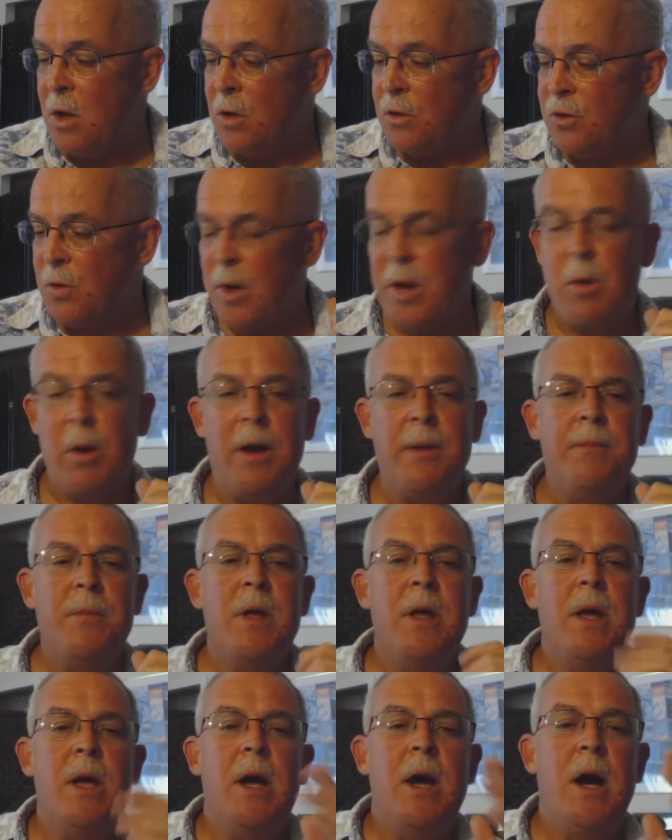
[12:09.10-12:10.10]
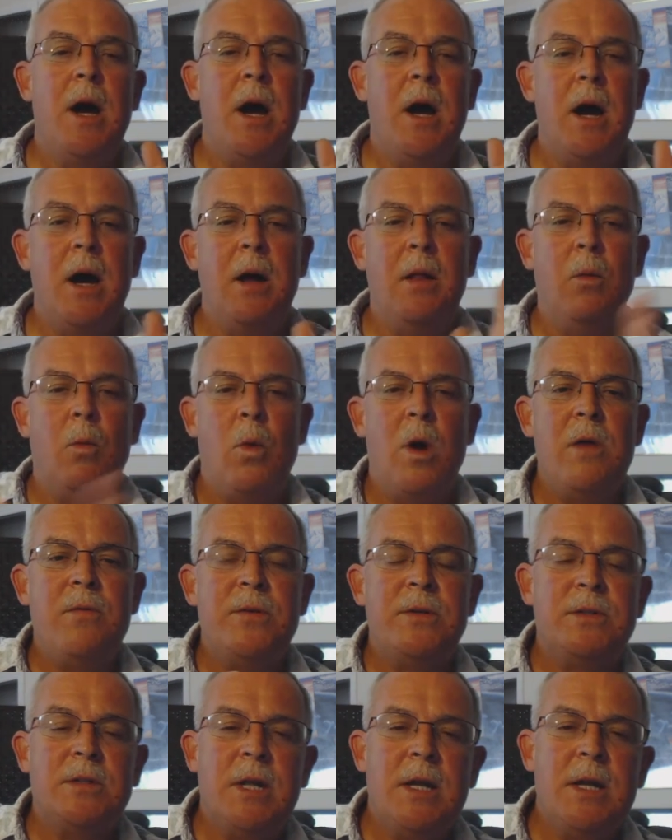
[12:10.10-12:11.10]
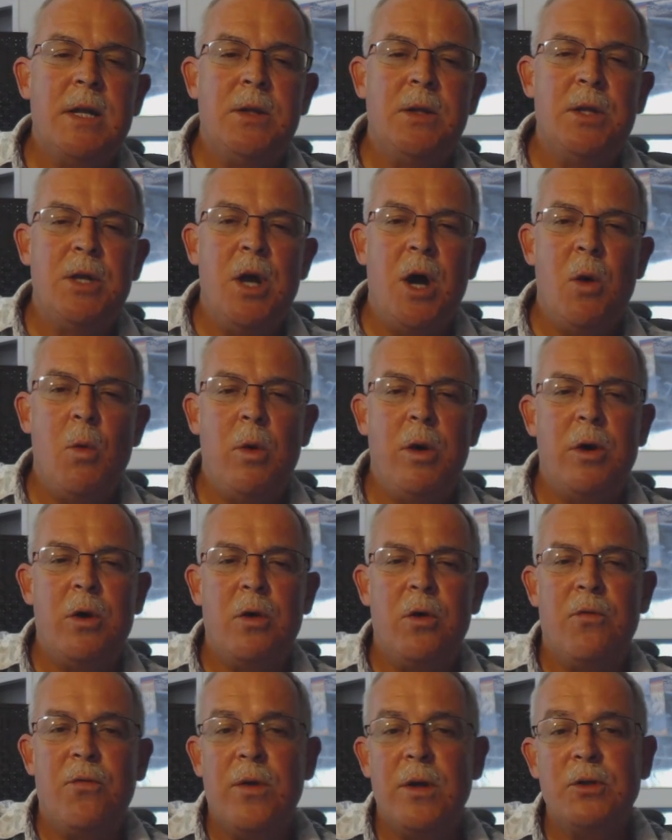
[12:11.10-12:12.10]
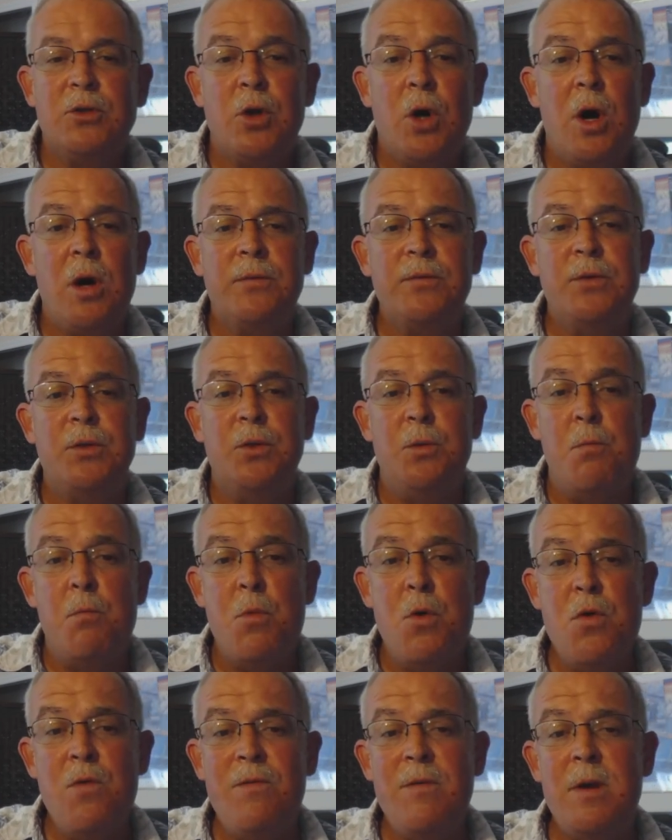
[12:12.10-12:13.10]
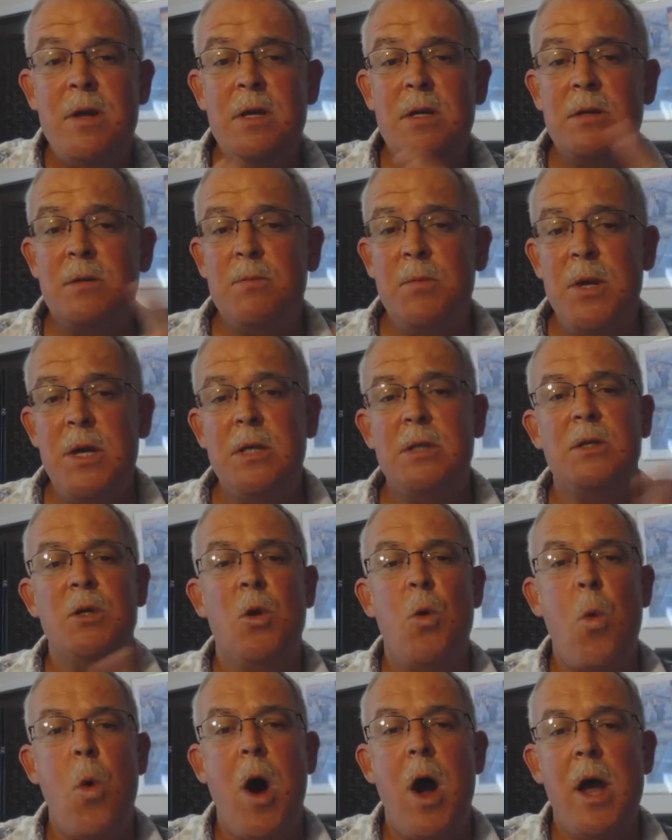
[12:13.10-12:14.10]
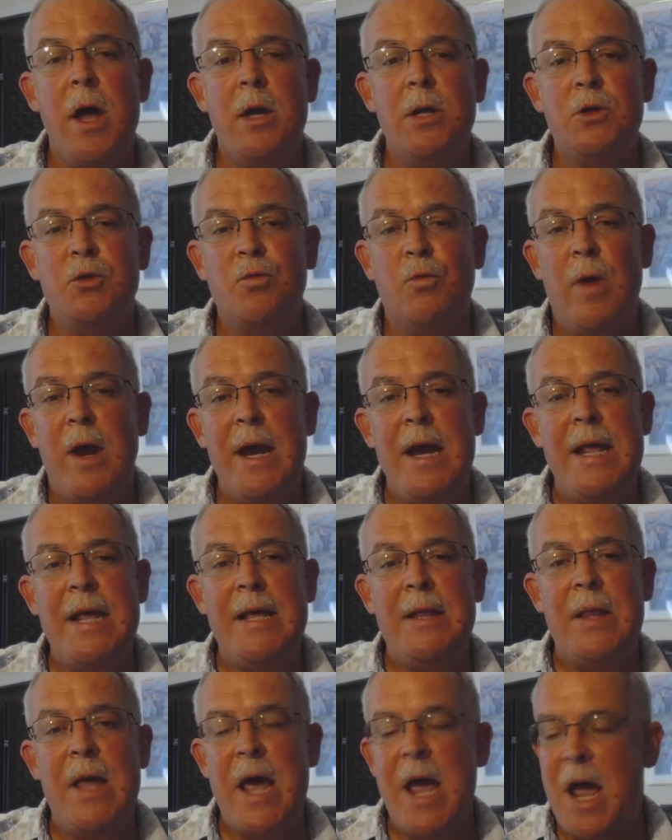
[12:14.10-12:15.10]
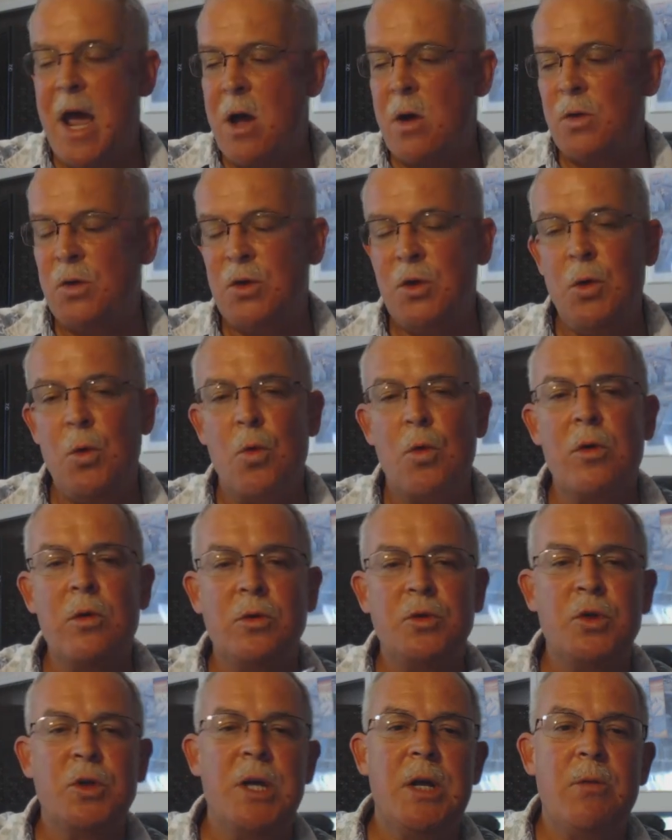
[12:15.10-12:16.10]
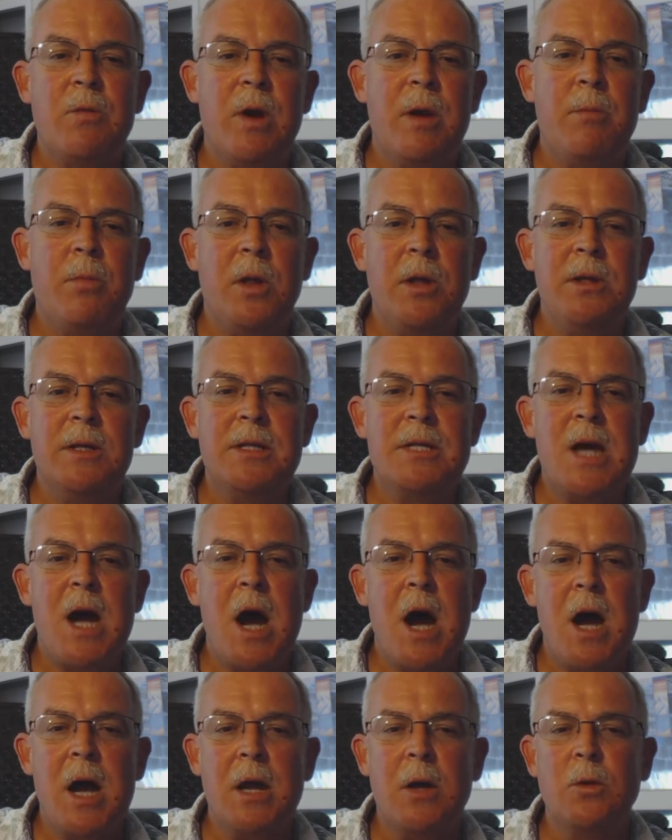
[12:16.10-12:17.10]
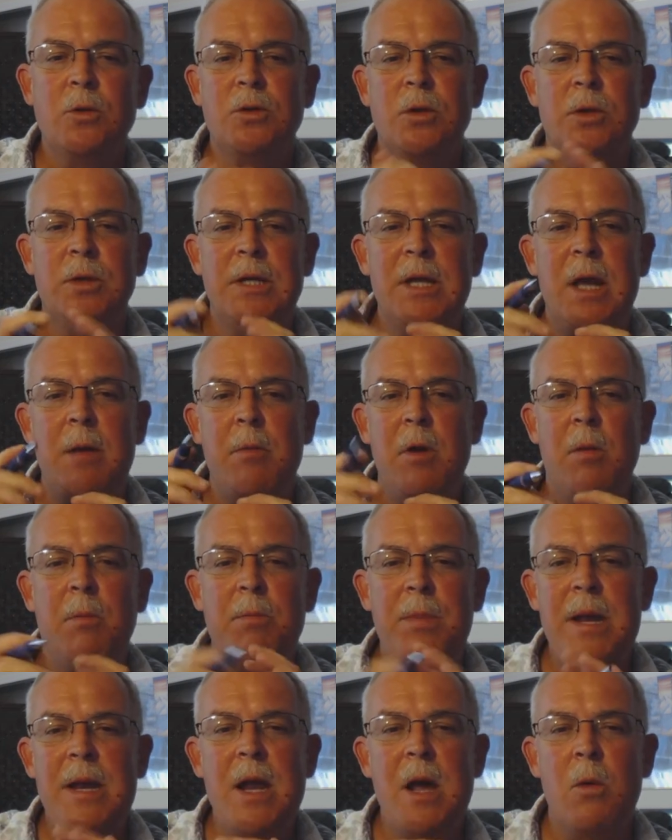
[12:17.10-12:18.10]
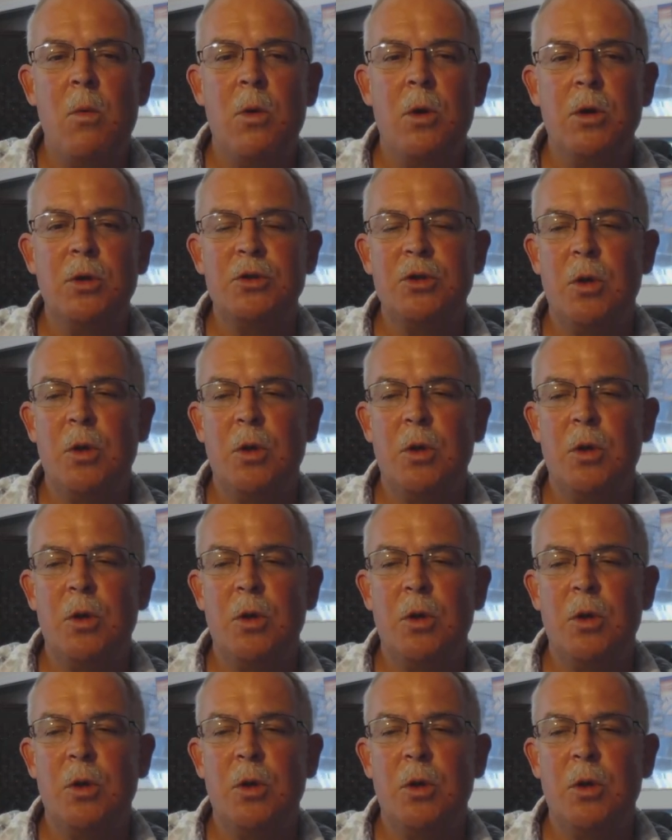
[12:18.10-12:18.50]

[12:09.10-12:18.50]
So anyway, the wife has taken the young one and her friends off to the movies. Peace and quiet is reigning in the house. The Orioles are getting ready to play the Tigers on the MLB Network.